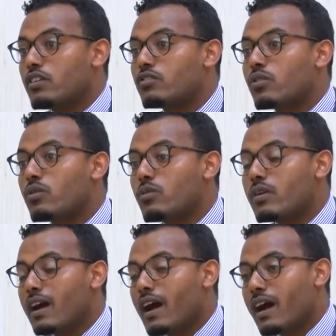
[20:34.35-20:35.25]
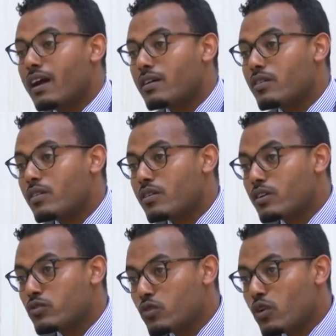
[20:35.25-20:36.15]
So
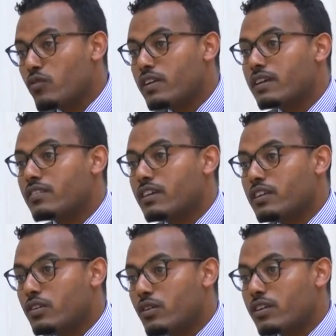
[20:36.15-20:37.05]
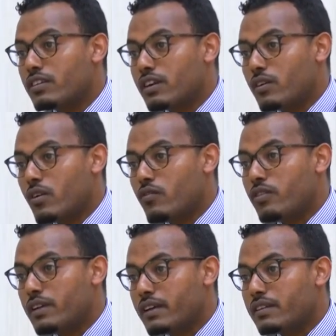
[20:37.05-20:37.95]
resolving the Ethio-Eritrea
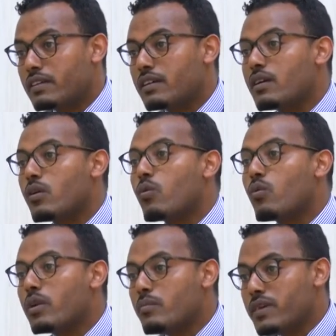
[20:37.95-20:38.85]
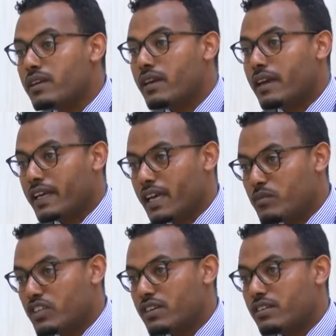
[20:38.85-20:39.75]
conflict will be a
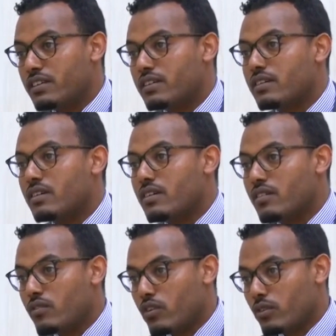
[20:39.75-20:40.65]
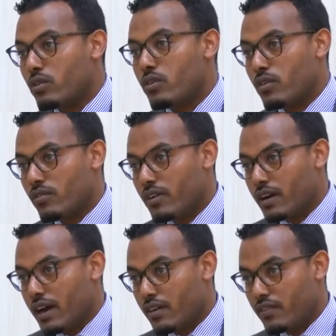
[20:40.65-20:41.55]
game changer for the Horn of
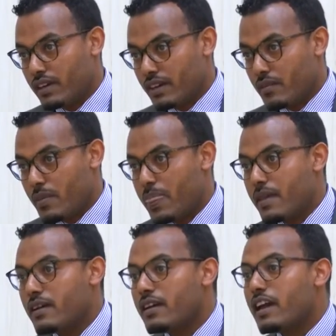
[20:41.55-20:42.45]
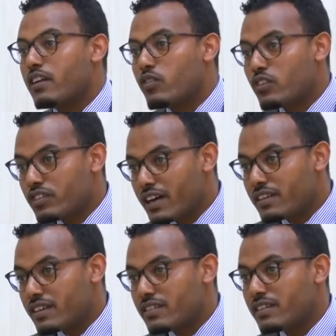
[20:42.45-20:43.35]
Africa. And for
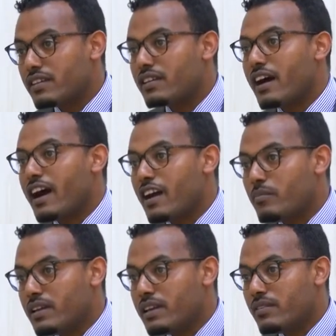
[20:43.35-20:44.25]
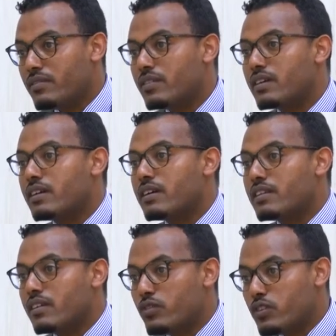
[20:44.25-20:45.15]
that reason, I believe
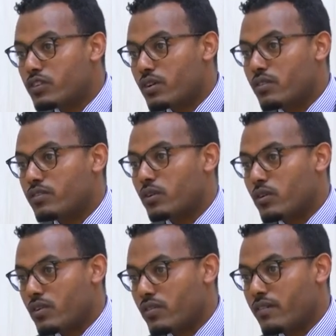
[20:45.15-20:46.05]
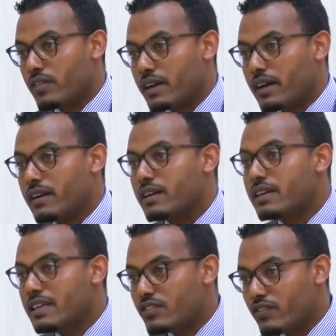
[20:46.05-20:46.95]
the future of the Horn of Africa
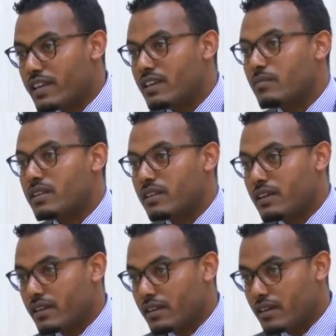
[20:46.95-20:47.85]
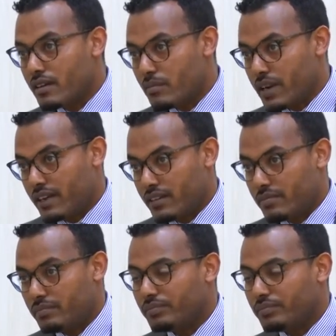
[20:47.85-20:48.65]
is fundamentally bright.